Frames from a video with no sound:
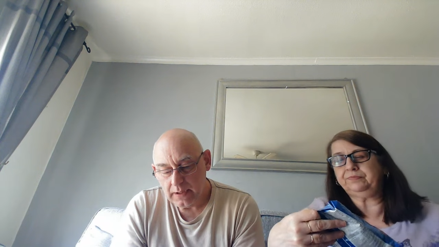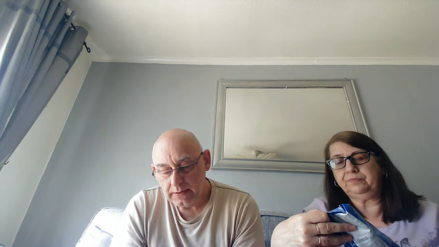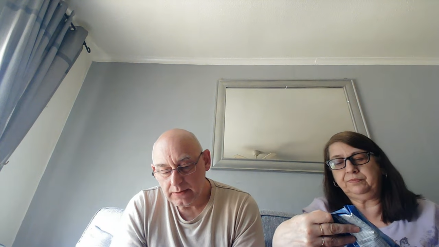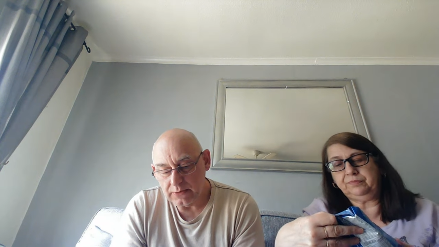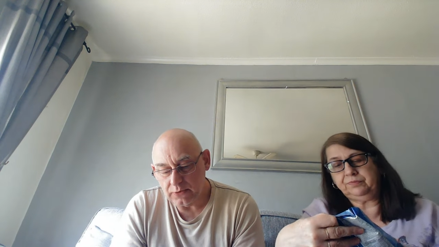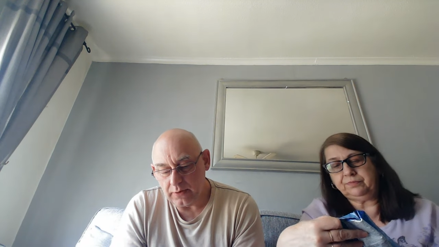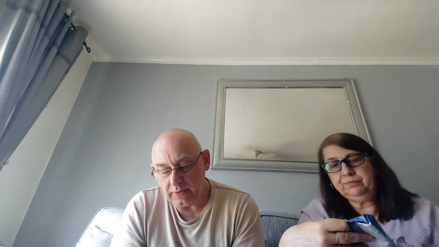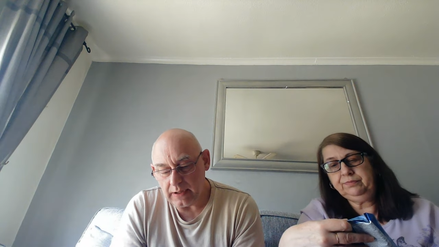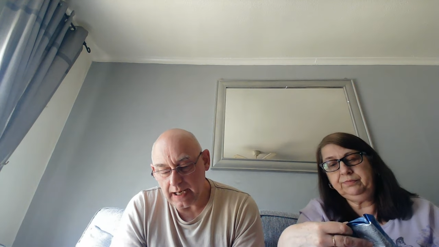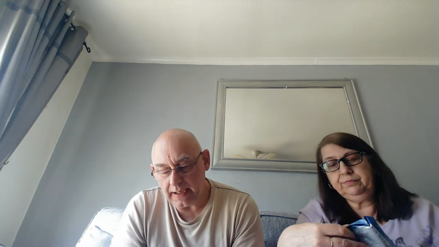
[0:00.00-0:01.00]
Speaker 1: Discover
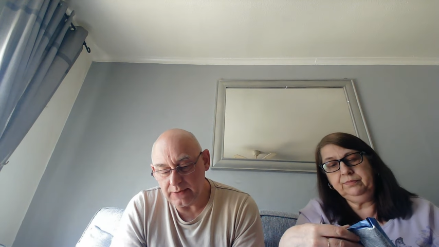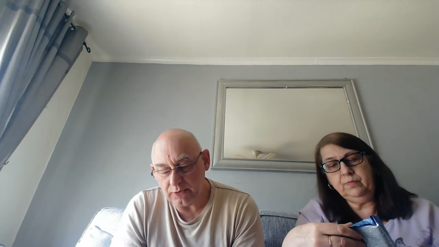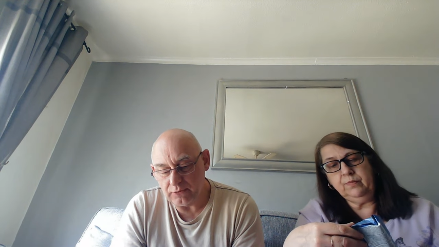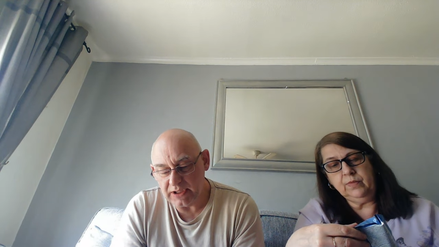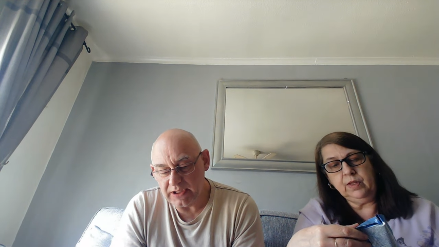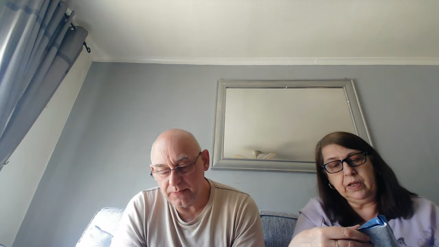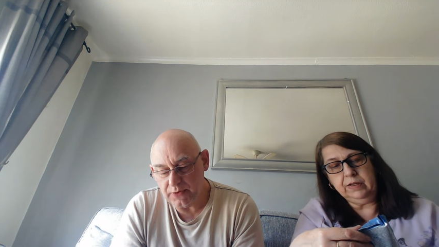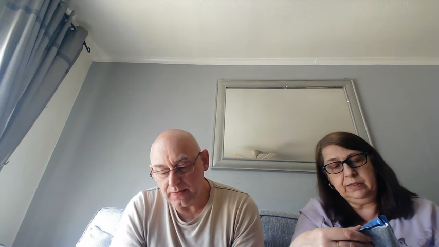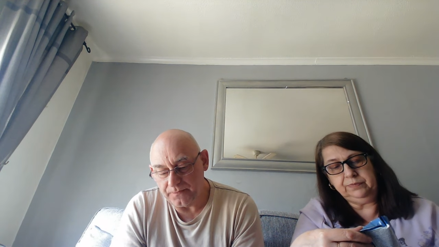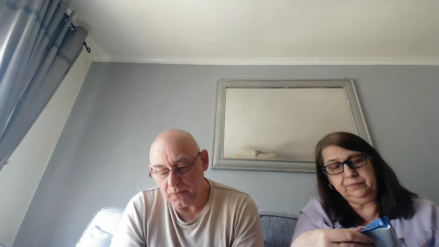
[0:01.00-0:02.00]
Lay's crisps
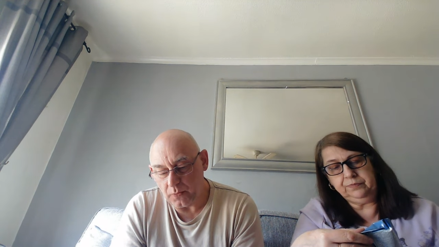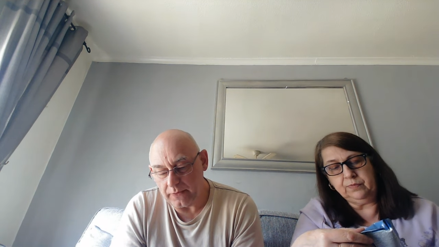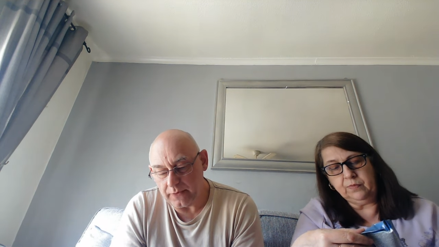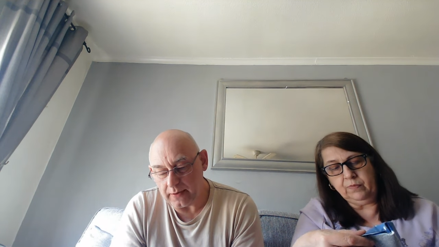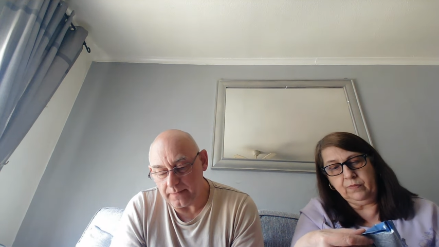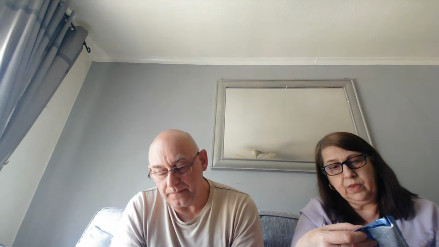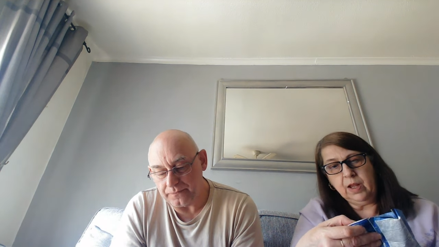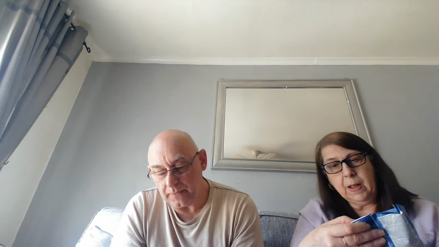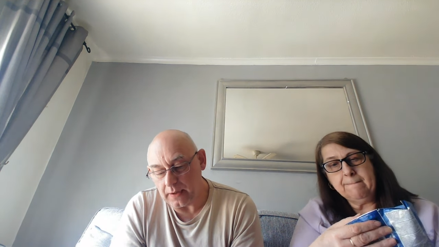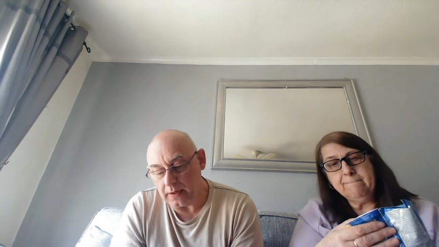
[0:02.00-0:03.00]
with
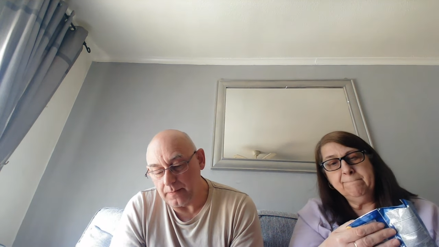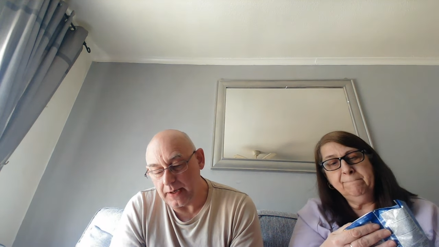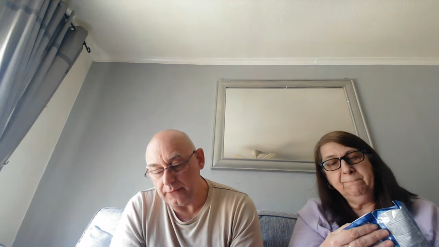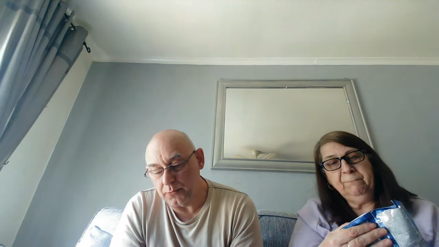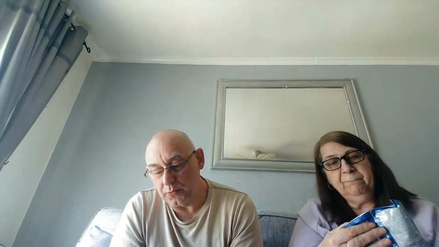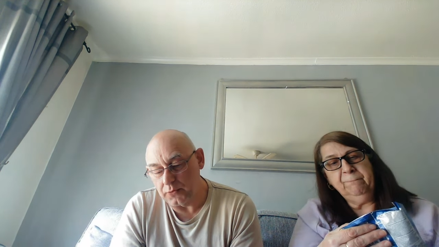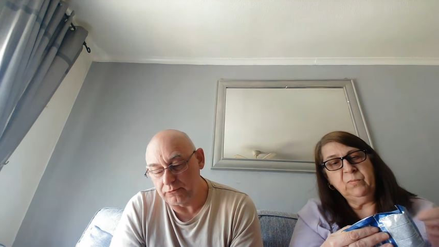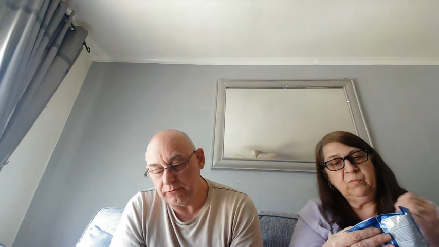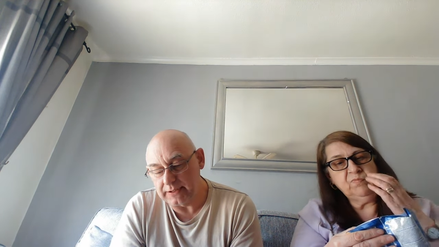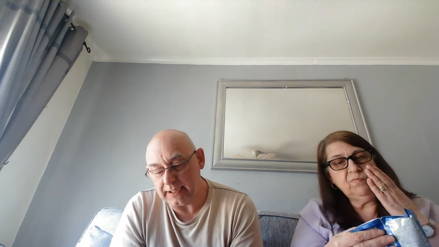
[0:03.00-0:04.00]
a mouth-watering
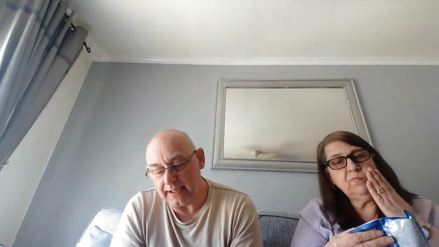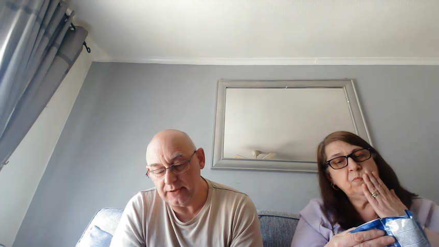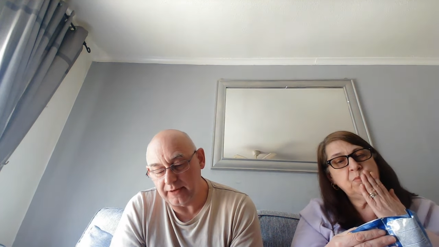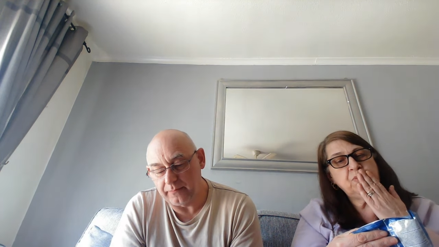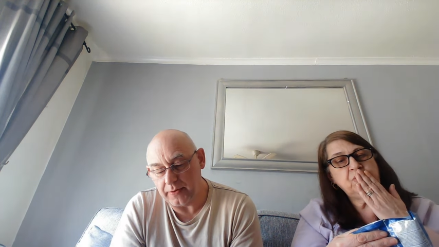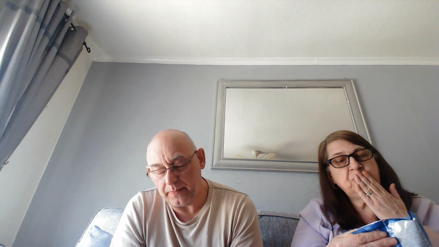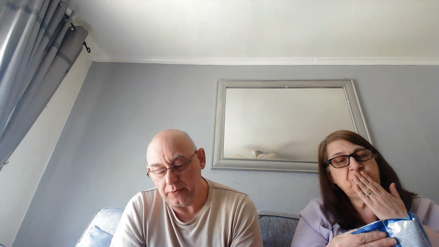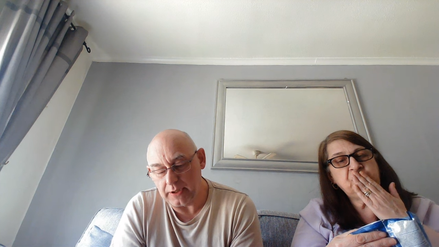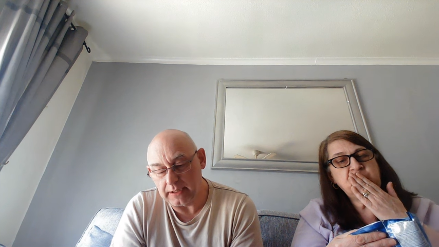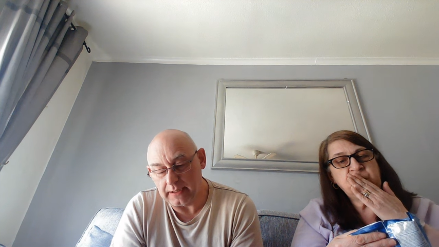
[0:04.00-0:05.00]
taste of
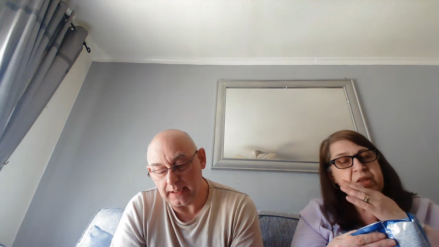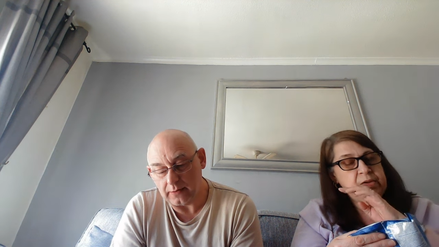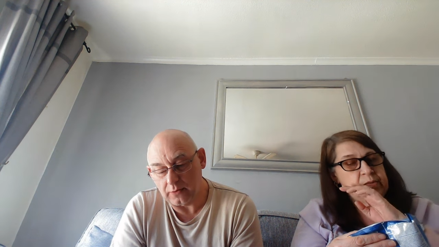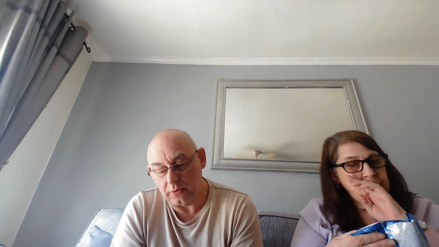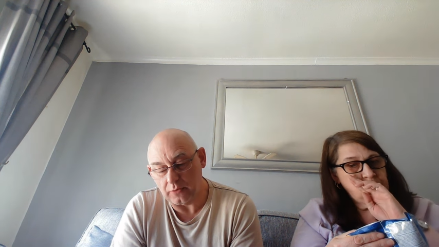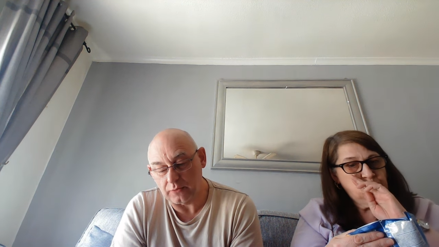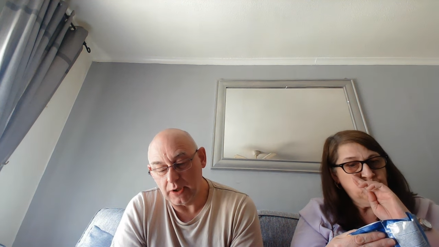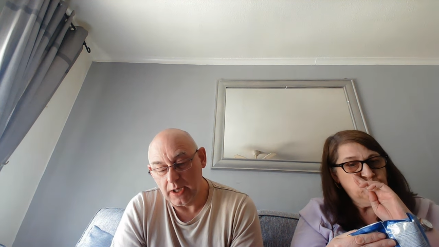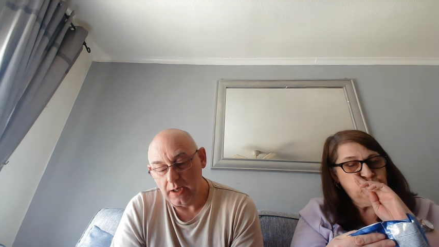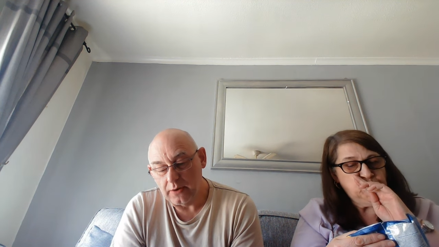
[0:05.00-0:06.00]
paprika cooked
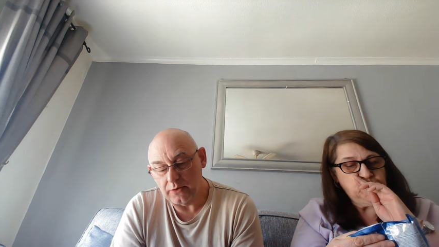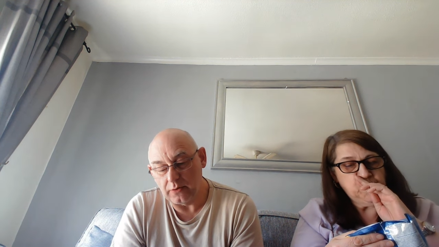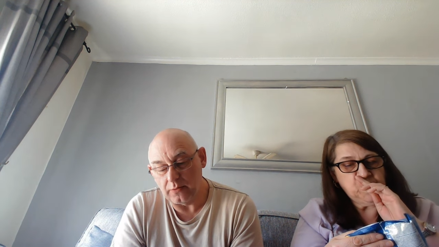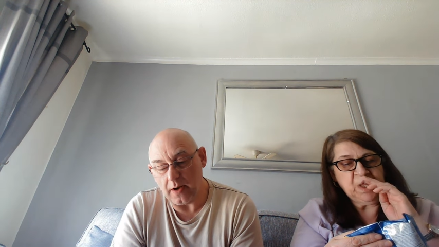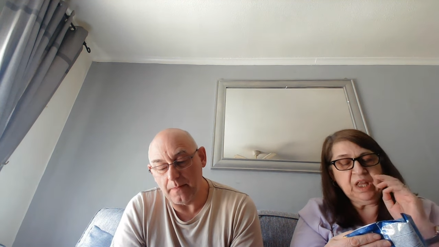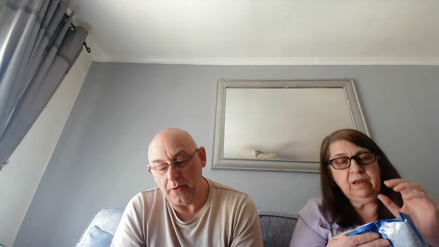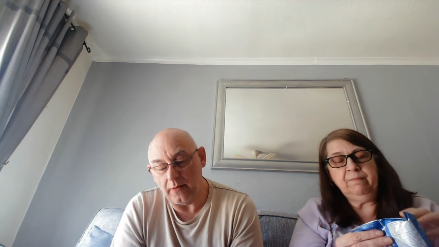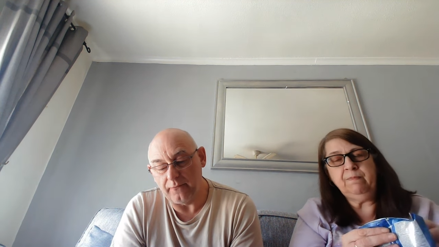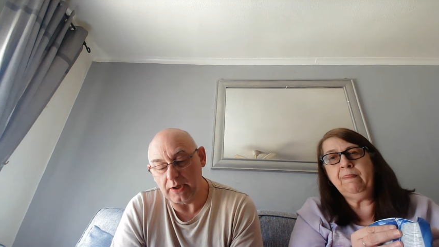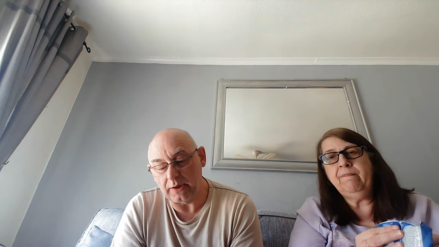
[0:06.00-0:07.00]
to a
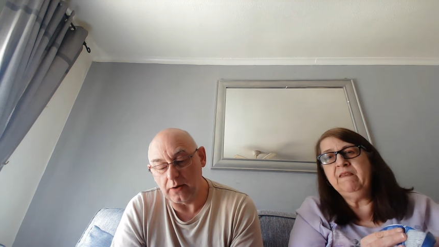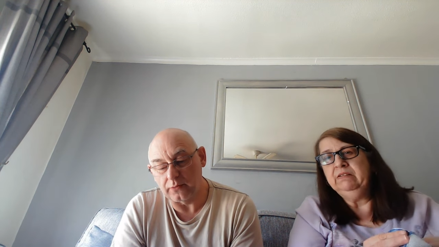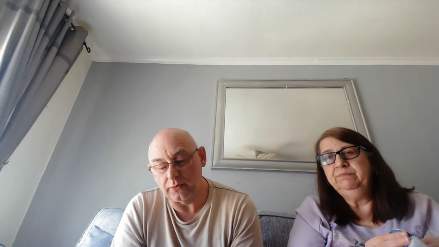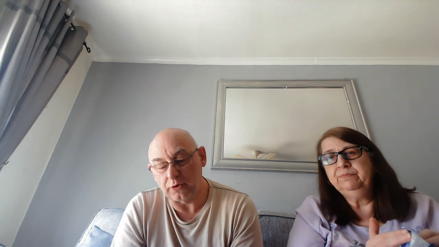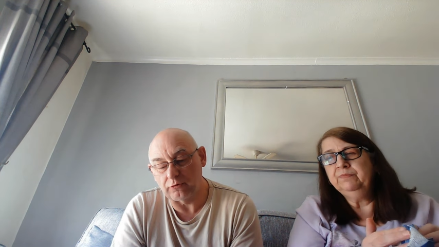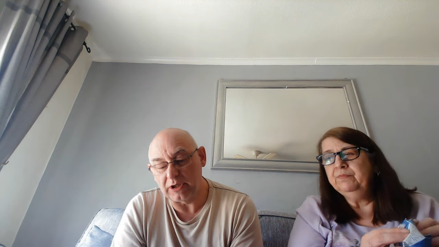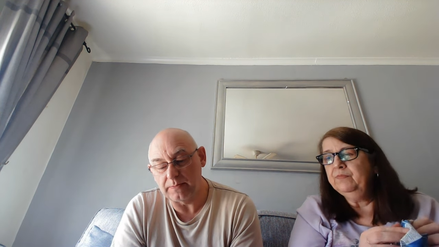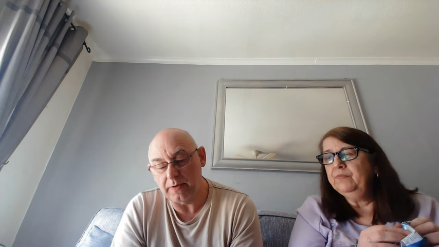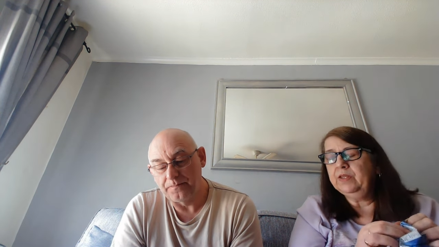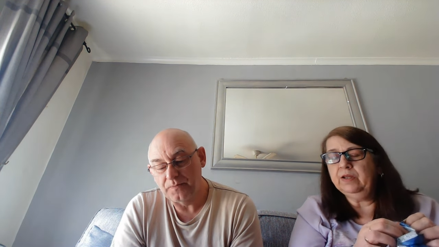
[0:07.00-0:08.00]
perfect golden crisp,
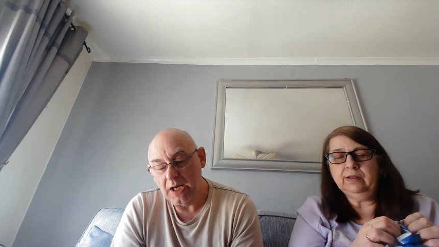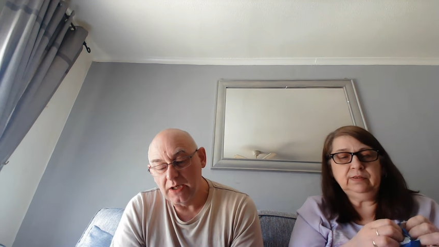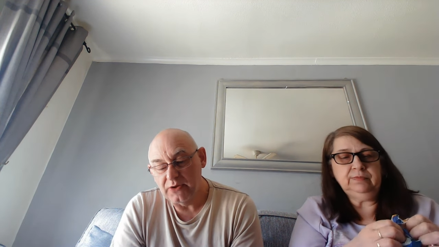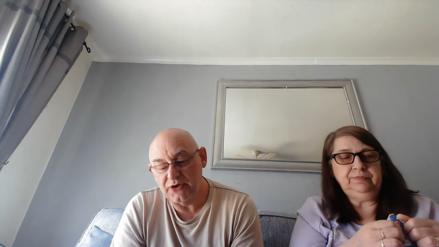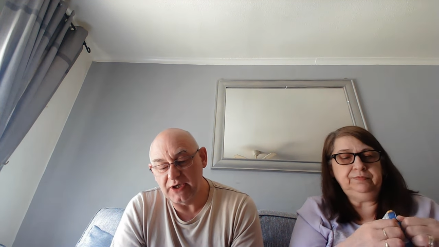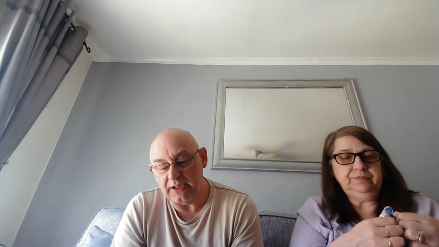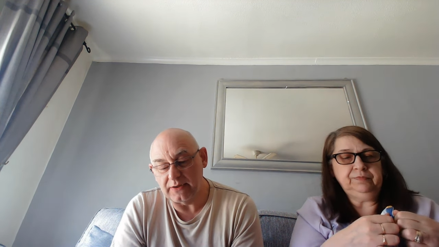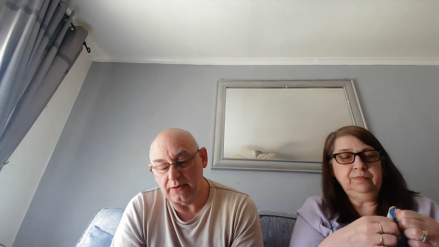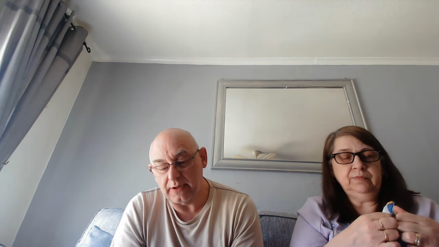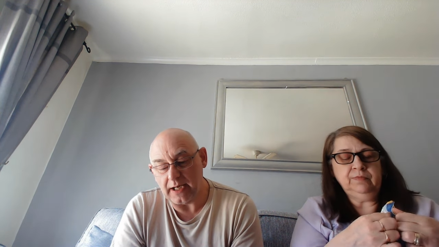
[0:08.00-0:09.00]
seasoned
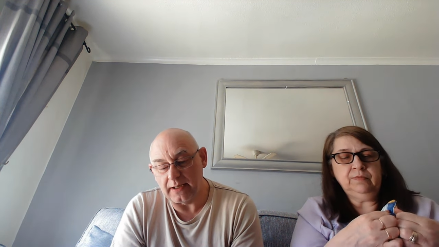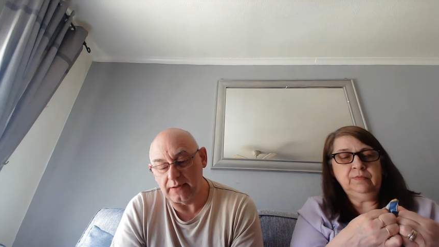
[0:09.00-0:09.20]
and